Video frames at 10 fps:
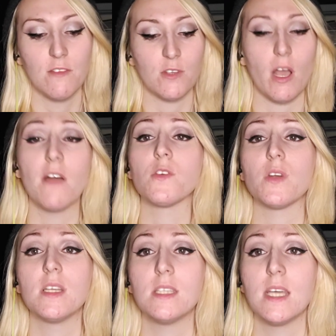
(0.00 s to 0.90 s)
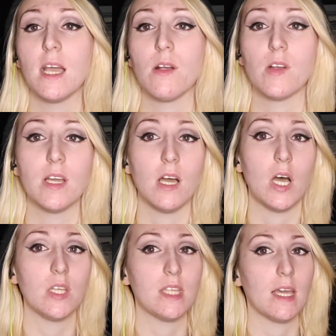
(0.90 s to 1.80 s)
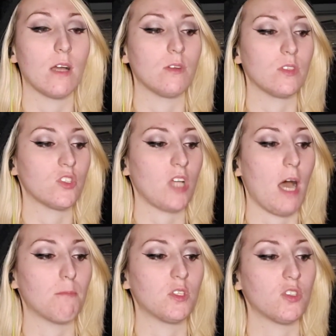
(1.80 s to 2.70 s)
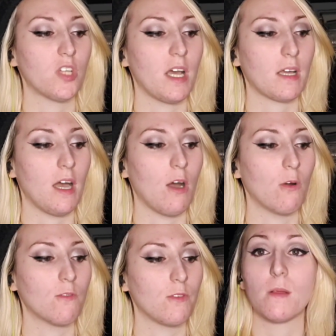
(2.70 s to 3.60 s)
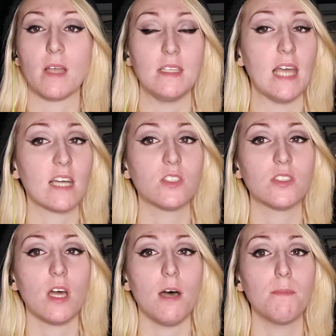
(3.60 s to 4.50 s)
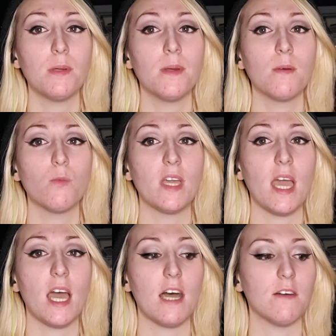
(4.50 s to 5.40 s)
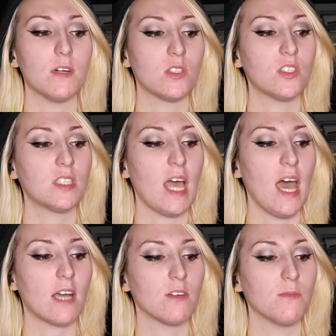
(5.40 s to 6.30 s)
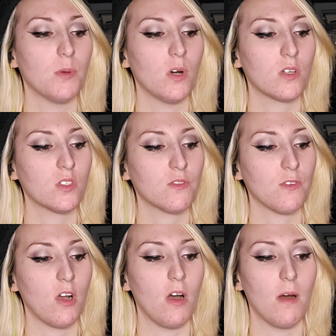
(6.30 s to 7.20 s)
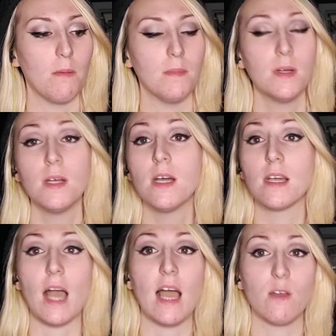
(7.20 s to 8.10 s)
if you're ever in the area, they are the shop to check out. Okay, next up, we have a stack of books from guy